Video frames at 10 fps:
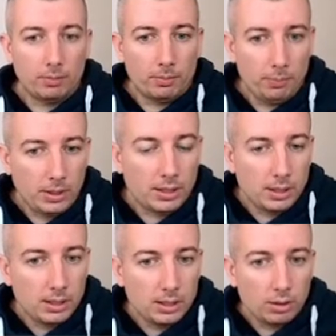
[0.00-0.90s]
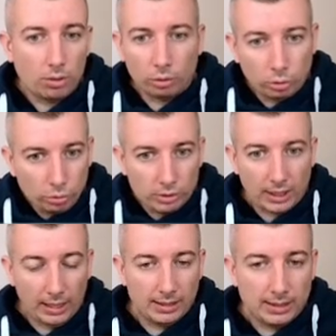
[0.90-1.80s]
pieces on 2
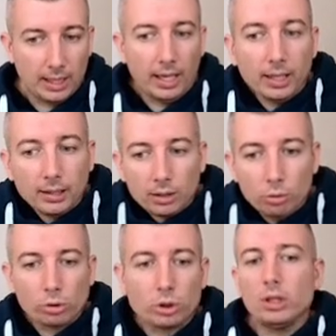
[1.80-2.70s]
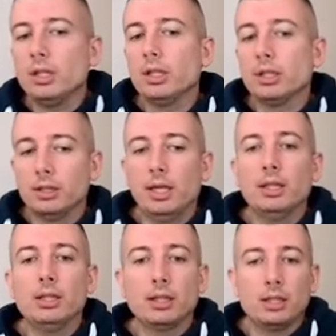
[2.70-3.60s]
sides, and usually
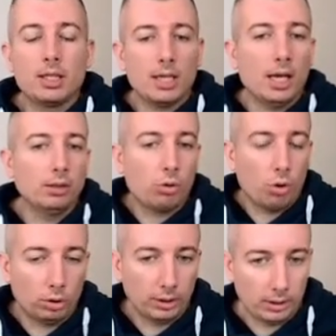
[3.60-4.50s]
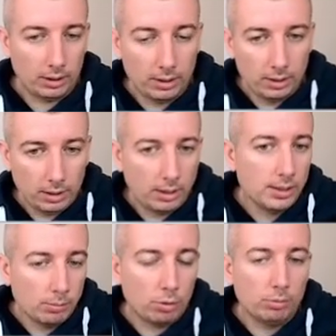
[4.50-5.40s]
then he can't hold. In
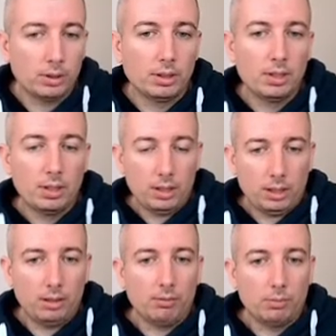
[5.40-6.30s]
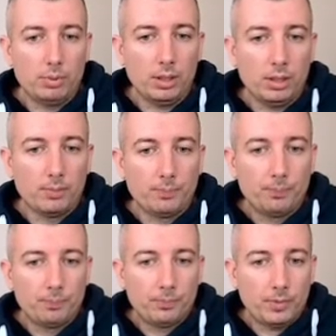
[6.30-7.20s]
some moment he will be
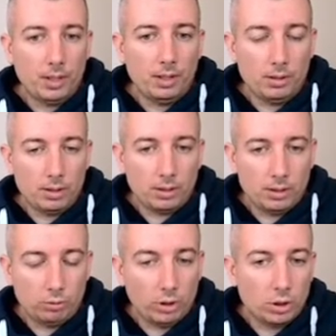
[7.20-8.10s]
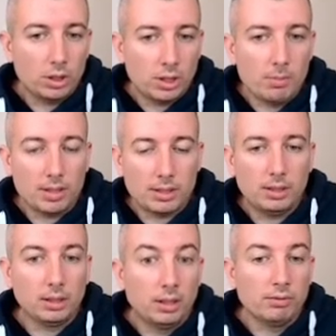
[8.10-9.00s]
in a situation that he
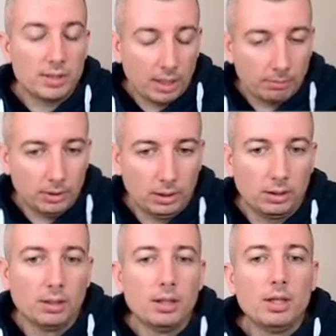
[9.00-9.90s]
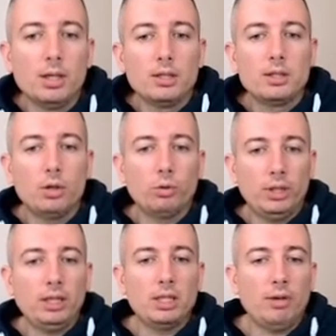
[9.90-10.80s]
must give something. So
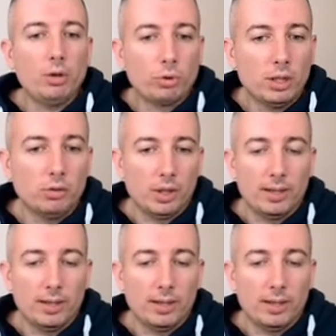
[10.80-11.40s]
that is why rook e3.